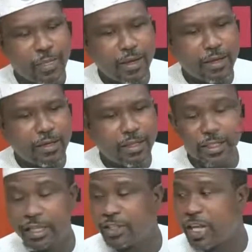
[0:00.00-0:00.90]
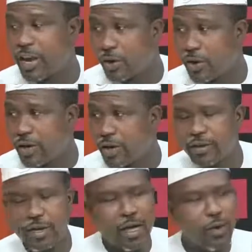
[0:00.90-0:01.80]
it's a year long.
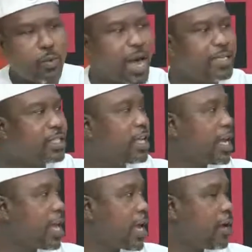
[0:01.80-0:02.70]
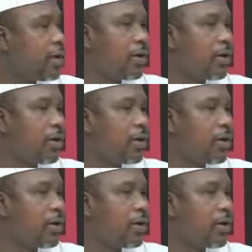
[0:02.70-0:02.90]
Why is it a year long?